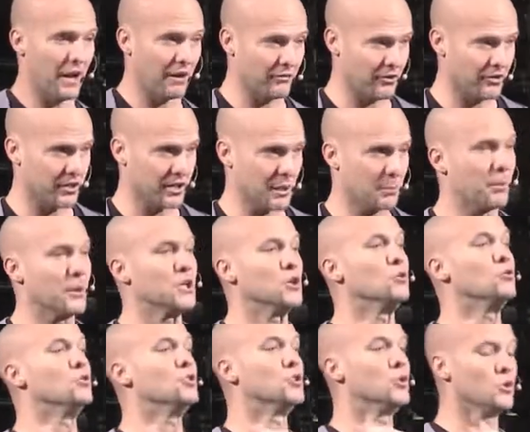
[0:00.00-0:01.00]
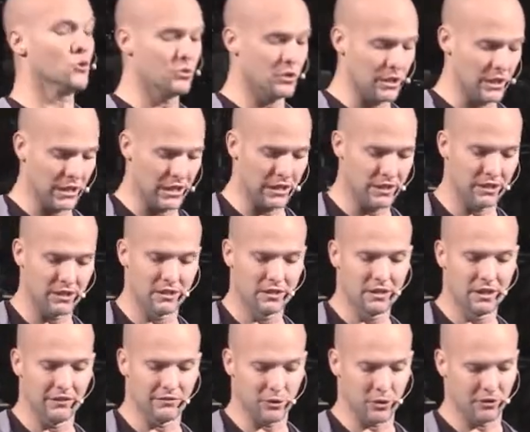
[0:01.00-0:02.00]
everything, but you do need,
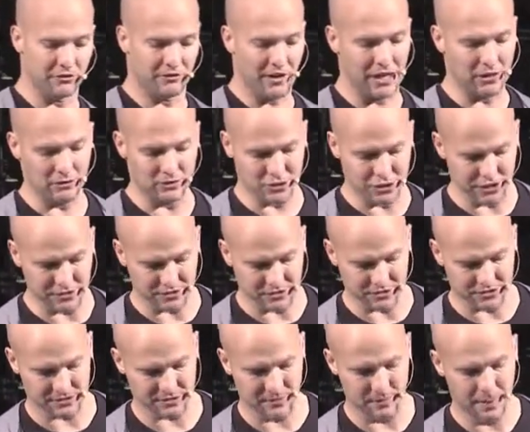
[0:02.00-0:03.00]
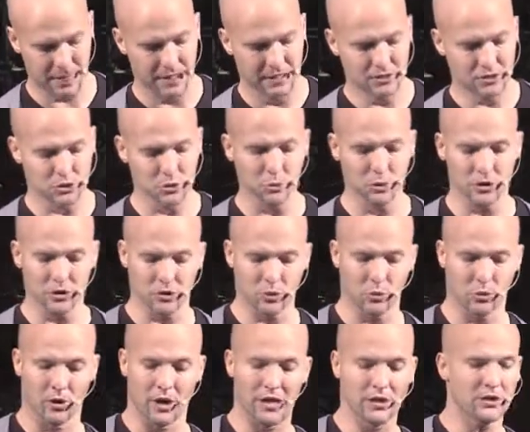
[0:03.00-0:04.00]
if you're going to follow Jesus, to
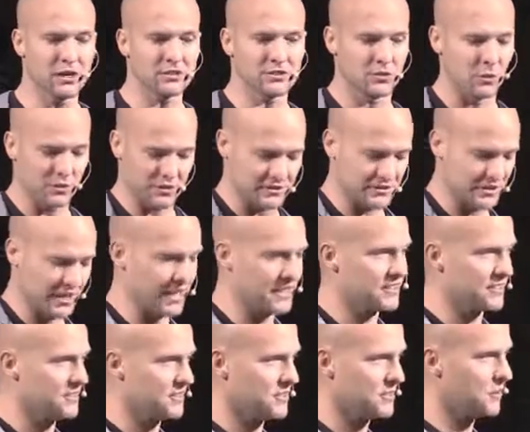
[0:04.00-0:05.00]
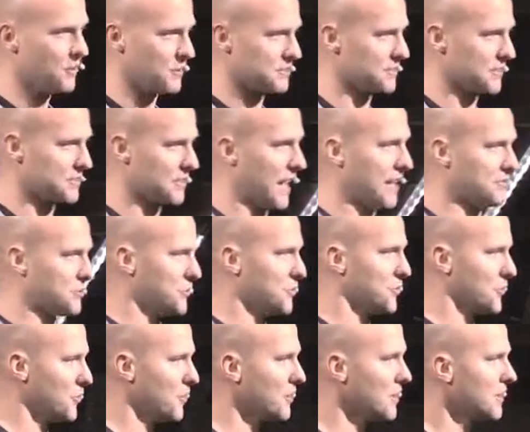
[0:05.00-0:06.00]
endure. And you guys know what this is like. You know what it's like to have to
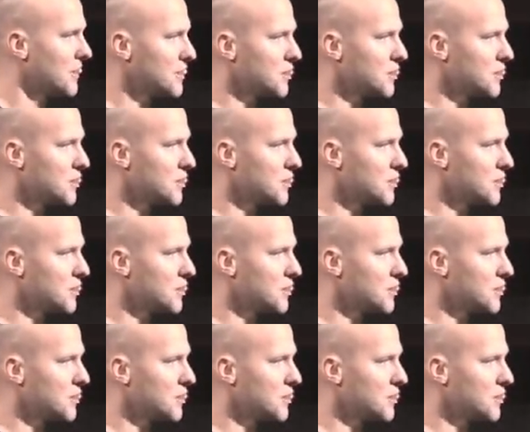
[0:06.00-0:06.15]
endure.